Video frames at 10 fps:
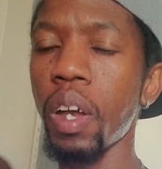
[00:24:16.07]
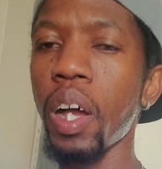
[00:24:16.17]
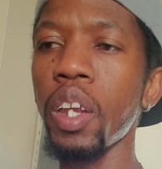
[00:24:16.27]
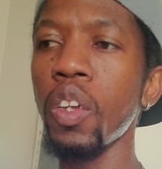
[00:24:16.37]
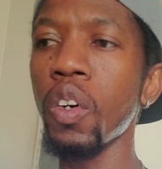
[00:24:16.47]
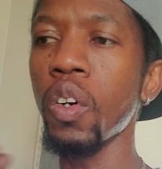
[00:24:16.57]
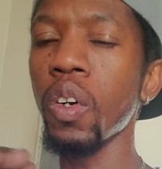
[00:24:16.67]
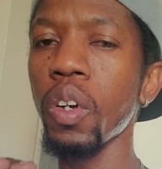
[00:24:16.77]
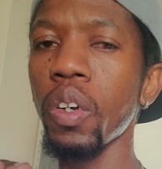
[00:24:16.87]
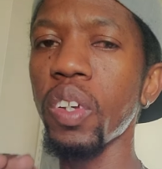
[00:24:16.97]
audio
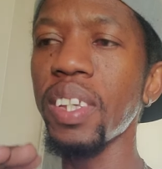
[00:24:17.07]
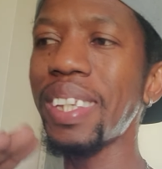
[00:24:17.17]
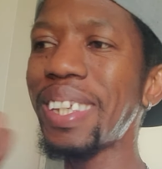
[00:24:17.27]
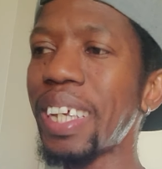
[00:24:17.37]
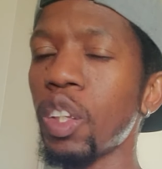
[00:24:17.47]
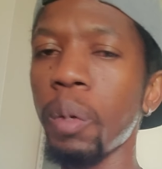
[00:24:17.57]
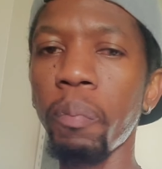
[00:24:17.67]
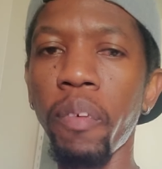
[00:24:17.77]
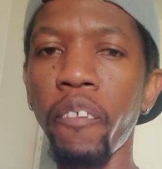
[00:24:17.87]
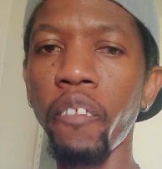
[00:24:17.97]
set up
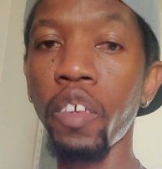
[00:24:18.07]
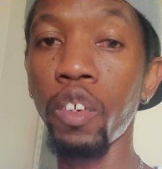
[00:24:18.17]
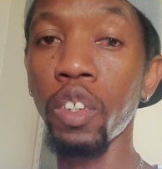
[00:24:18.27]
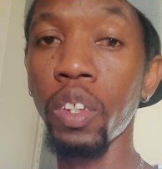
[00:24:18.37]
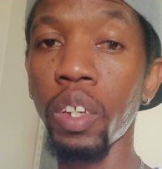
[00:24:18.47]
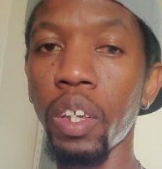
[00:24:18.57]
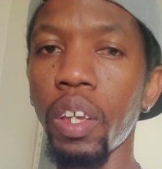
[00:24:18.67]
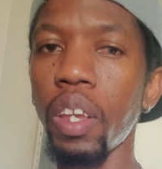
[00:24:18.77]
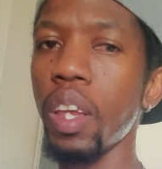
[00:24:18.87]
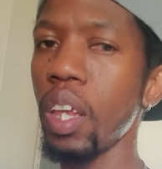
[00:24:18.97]
first
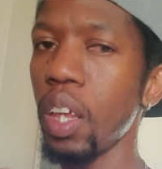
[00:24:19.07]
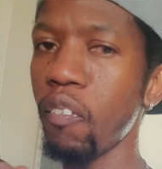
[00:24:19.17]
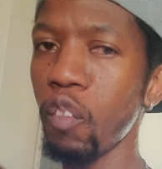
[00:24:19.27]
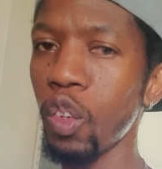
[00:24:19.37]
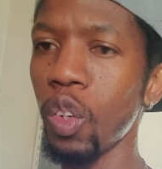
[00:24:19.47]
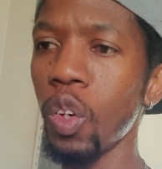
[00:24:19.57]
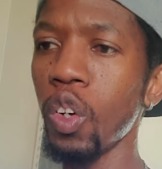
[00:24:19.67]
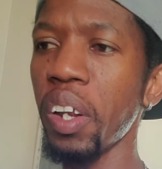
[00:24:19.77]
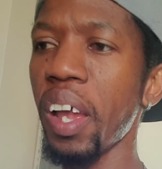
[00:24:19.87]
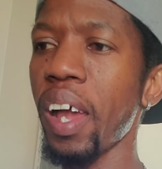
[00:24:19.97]
if you
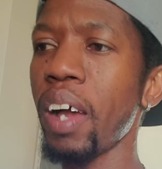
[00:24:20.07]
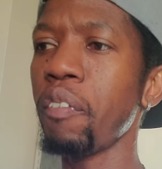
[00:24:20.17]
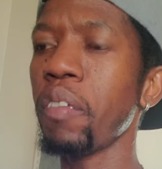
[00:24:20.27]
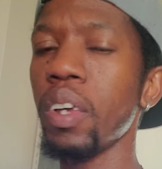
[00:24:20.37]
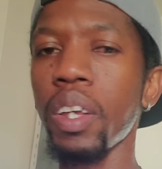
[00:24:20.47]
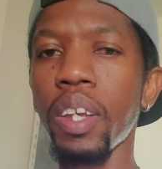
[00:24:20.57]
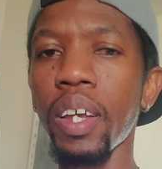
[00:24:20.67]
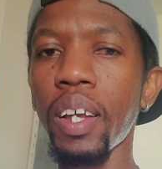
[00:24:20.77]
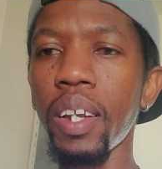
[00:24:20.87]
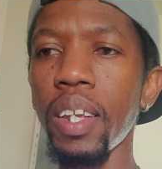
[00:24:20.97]
don't have
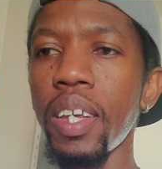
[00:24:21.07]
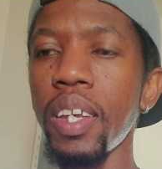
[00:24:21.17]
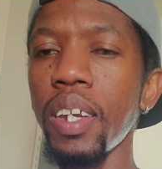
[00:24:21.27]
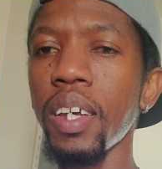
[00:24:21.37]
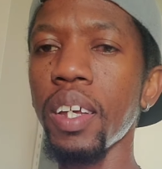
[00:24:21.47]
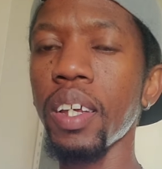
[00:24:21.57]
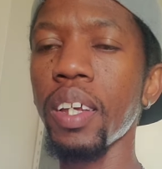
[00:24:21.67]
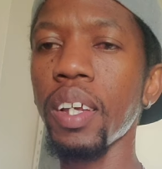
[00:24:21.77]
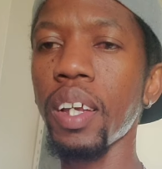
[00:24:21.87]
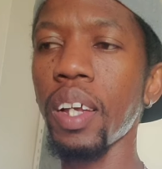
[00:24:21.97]
clean
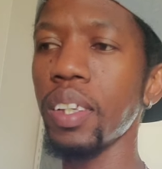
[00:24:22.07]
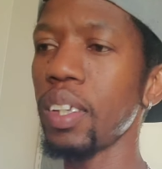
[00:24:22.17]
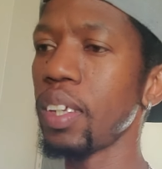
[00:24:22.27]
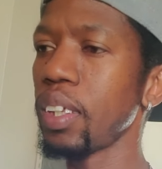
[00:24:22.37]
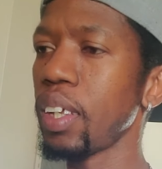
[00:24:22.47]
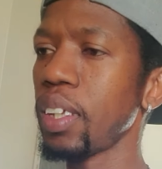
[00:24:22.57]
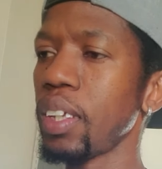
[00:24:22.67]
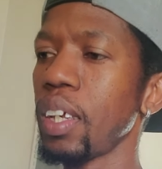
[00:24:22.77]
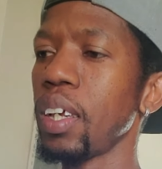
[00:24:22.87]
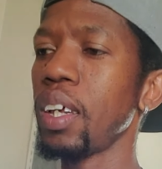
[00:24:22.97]

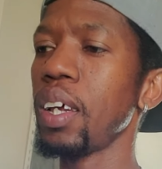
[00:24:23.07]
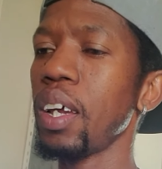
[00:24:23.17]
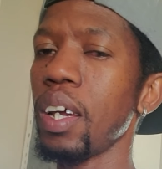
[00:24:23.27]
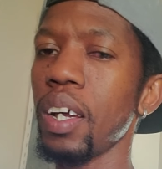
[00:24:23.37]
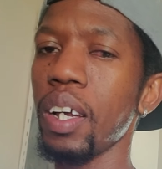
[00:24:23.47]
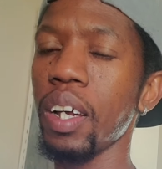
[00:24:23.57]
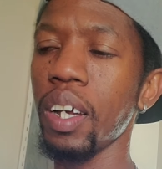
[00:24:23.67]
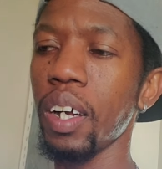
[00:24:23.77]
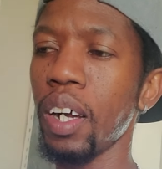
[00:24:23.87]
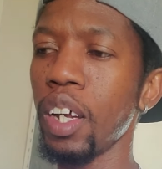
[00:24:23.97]
consistency
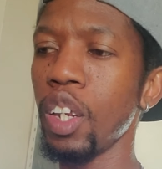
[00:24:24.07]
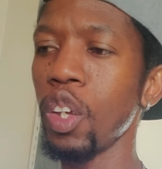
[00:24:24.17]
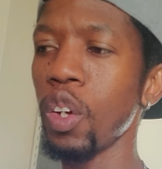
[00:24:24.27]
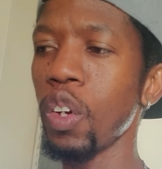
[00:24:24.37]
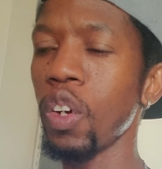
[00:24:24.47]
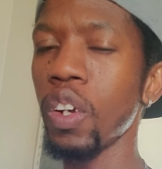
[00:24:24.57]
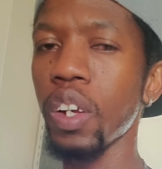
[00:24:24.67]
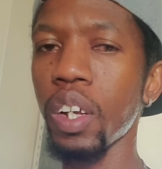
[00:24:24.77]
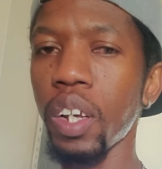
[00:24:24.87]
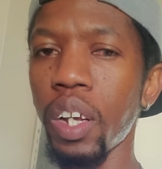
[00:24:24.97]
on your
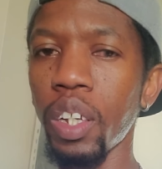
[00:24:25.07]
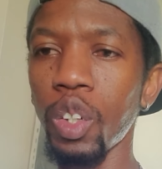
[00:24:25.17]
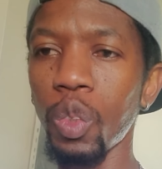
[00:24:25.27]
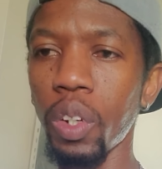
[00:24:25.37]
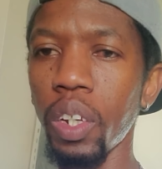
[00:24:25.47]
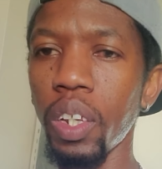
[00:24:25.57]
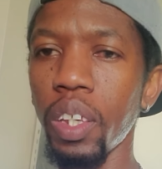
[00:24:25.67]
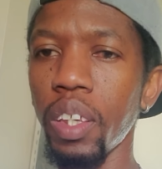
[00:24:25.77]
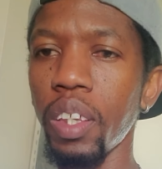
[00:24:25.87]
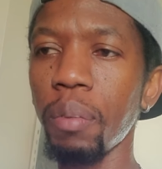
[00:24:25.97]
control
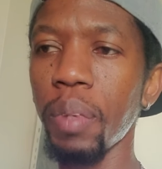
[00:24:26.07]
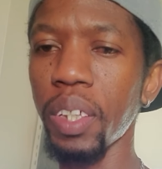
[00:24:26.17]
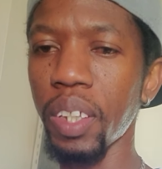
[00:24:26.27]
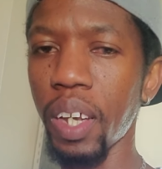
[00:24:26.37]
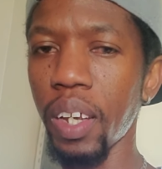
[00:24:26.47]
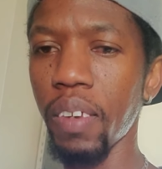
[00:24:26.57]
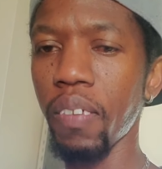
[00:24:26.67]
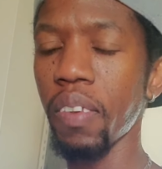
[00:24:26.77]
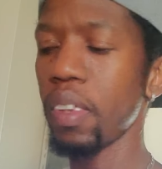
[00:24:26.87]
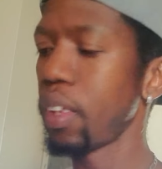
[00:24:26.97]
your mixer
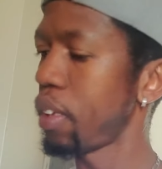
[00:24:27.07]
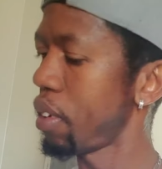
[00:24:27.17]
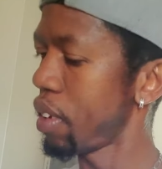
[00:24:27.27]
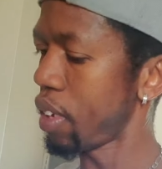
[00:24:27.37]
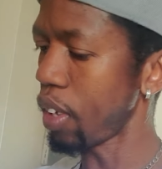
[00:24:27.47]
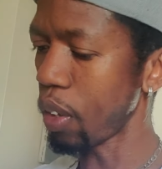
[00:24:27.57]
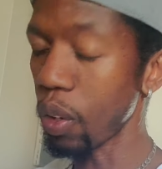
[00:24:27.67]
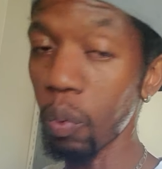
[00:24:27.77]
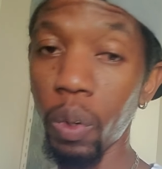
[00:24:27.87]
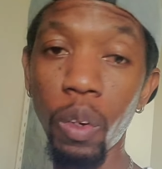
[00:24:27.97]

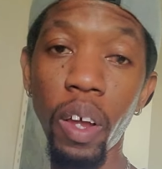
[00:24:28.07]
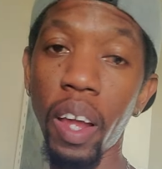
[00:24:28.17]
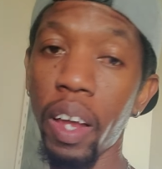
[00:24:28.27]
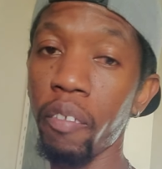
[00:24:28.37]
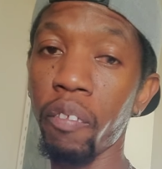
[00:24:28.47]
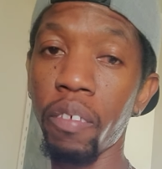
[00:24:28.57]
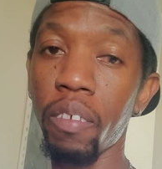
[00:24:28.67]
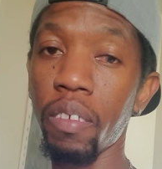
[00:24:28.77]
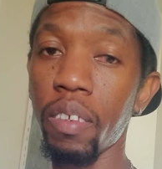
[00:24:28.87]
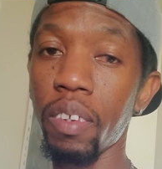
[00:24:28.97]
you won't have
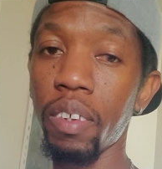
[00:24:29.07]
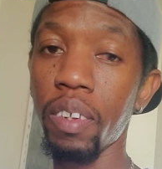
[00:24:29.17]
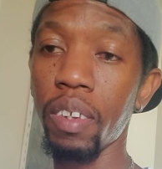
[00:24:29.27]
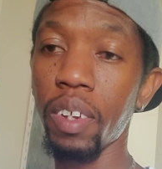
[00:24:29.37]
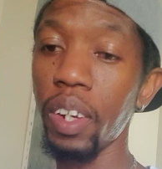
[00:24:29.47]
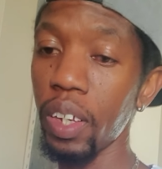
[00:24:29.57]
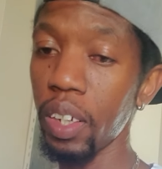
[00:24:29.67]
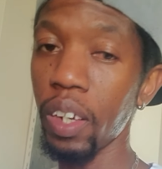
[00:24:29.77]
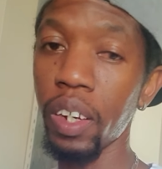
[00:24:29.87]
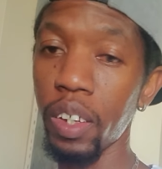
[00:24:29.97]

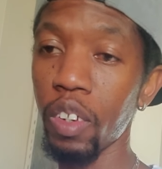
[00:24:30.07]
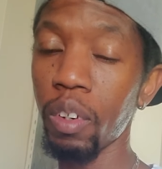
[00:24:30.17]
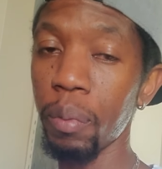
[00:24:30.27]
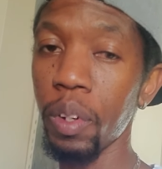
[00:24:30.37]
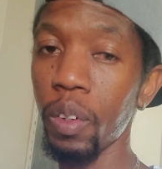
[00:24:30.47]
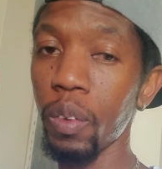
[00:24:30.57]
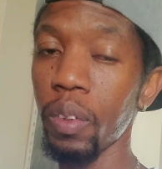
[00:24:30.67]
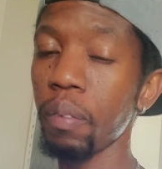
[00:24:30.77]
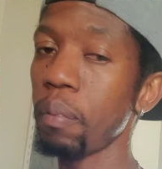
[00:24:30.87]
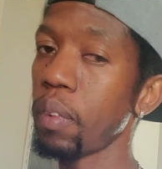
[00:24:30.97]
clean audio coming out
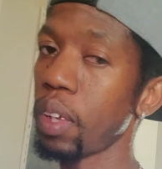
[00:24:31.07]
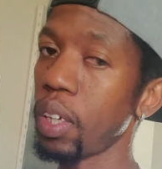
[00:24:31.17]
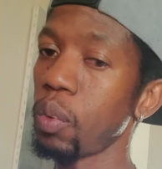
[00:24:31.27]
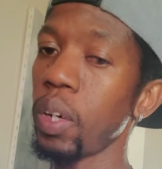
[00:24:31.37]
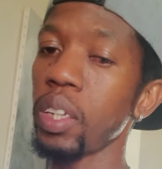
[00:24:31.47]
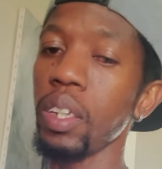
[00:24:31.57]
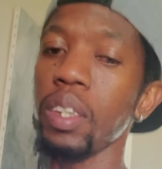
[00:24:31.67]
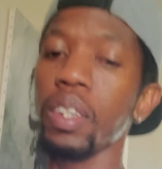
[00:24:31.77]
because watch